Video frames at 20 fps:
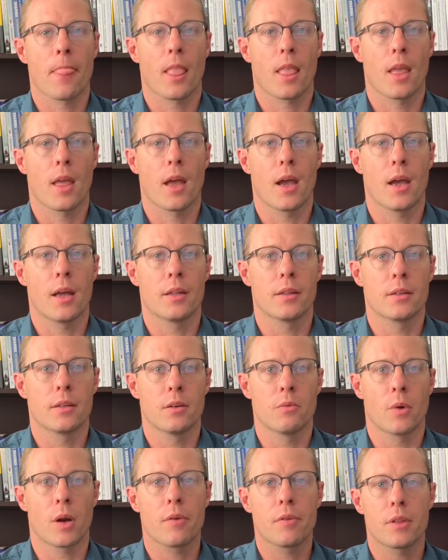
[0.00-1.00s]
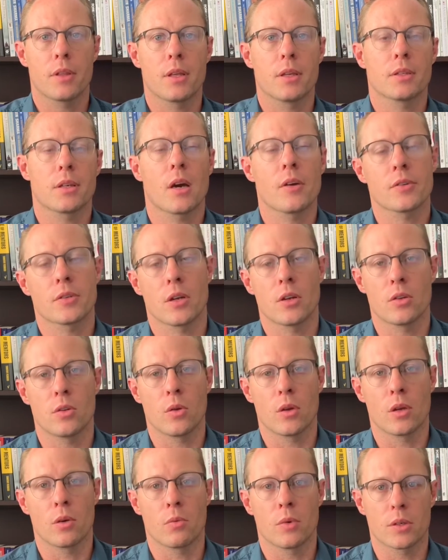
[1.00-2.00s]
And one of the things I started
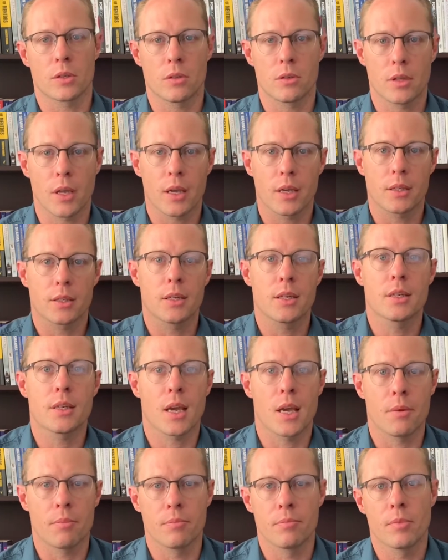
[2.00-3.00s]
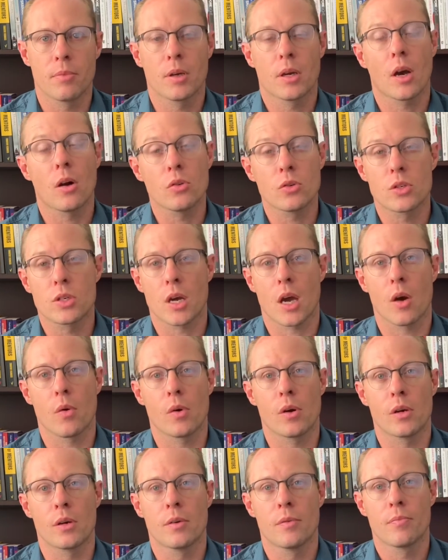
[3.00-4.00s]
doing was to take a 6 a.m. cold shower.
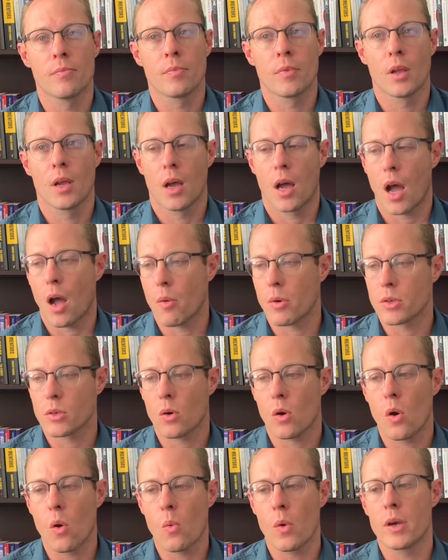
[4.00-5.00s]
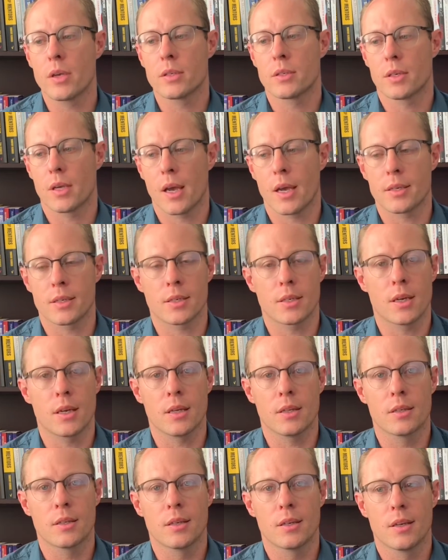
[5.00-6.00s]
I was always, as a kid,
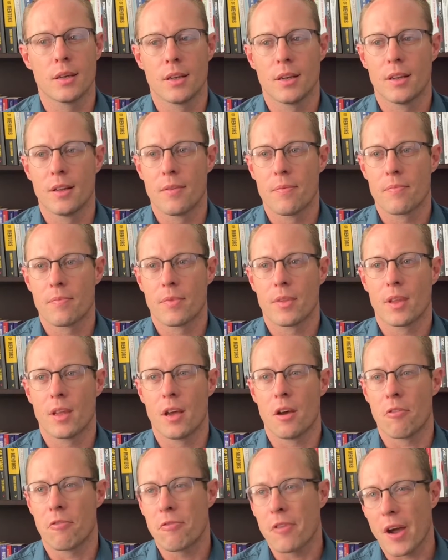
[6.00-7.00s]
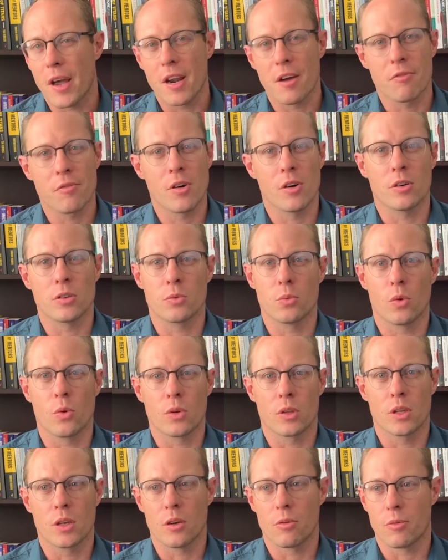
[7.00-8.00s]
afraid of cold
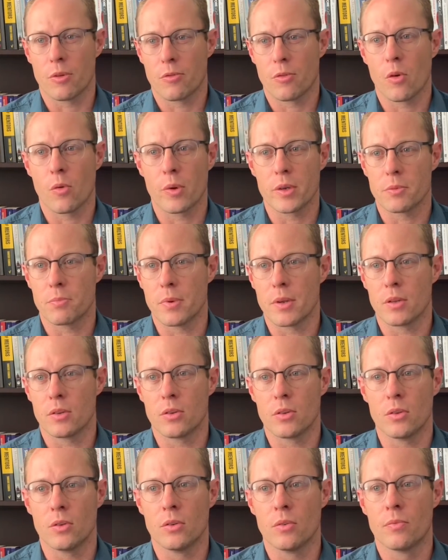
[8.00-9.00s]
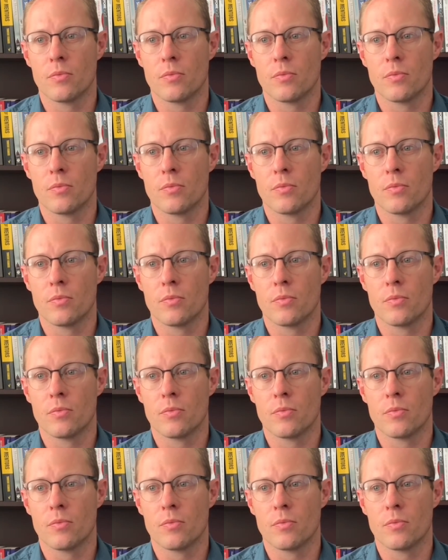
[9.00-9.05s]
water. We've always been to